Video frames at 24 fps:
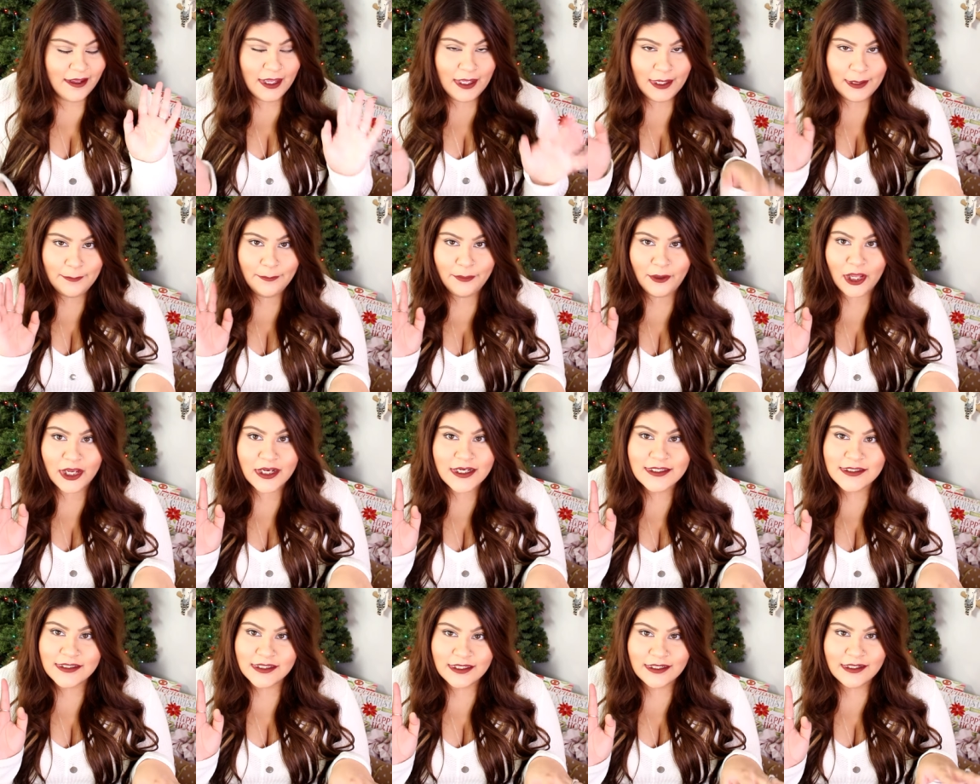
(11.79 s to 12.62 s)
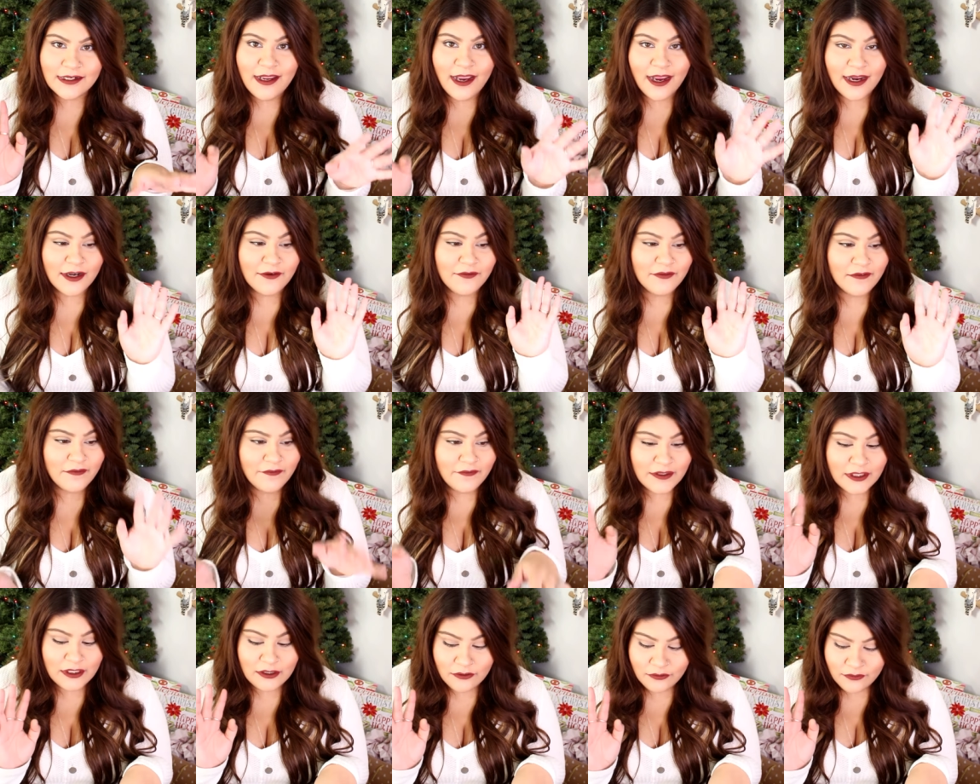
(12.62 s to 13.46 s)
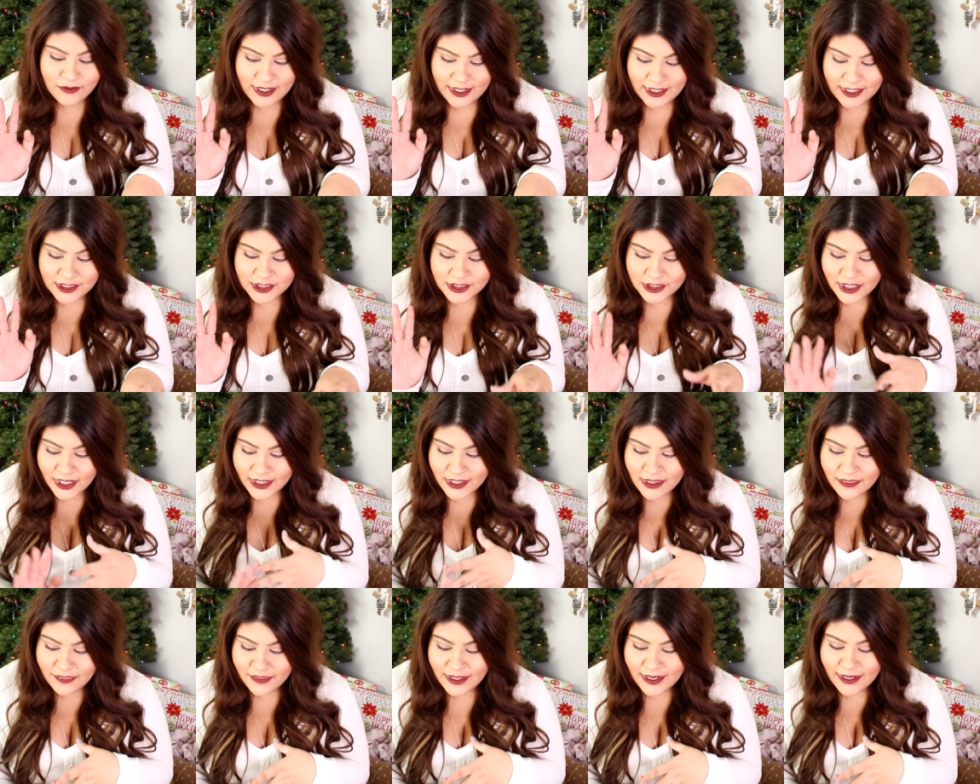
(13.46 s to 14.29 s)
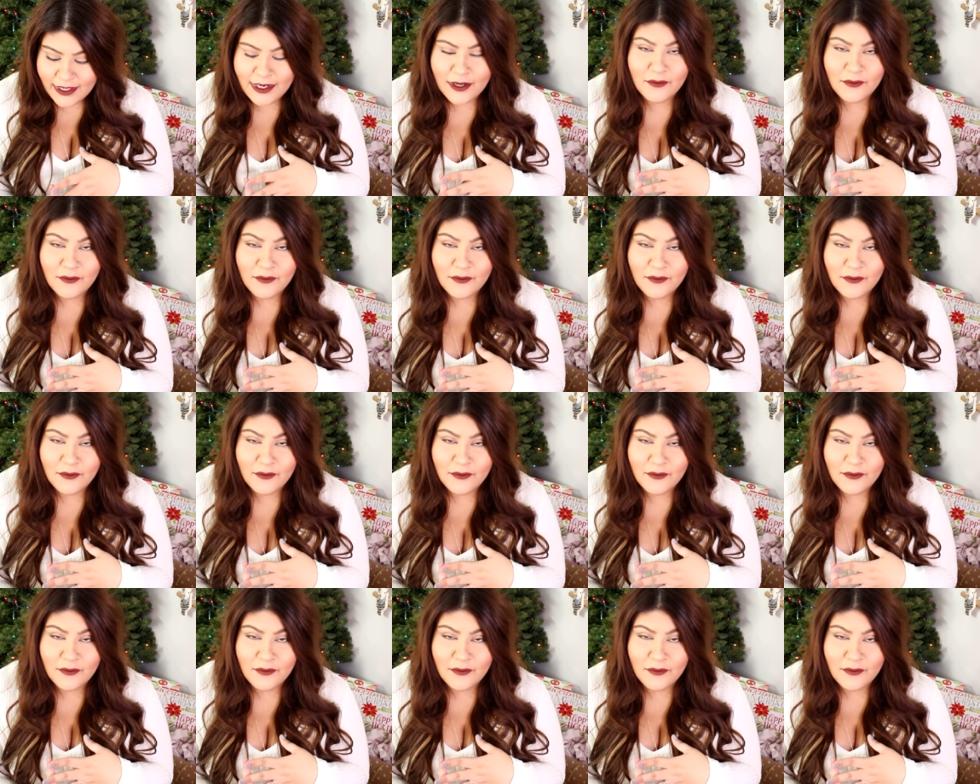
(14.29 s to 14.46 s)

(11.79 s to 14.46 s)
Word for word: unboxing kind of review-ish kind of thing.